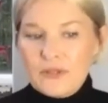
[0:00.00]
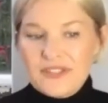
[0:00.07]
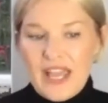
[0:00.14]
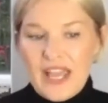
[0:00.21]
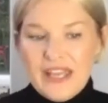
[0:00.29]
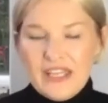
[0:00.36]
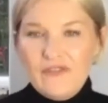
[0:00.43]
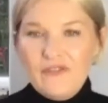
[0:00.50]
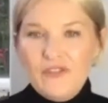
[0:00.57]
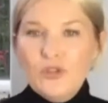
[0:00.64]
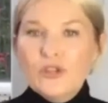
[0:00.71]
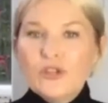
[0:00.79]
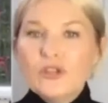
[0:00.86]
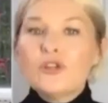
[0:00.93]
saying, if
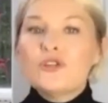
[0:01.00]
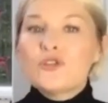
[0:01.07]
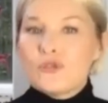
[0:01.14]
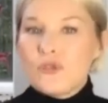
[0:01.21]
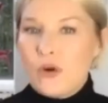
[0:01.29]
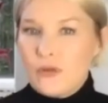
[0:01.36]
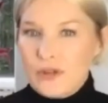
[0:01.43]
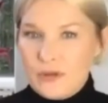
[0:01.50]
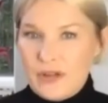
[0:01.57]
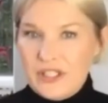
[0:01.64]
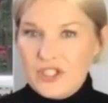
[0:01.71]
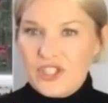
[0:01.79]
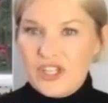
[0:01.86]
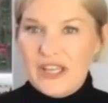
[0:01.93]
you can control your
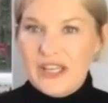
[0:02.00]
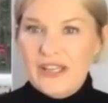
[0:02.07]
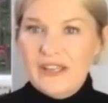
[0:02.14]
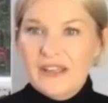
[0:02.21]
energy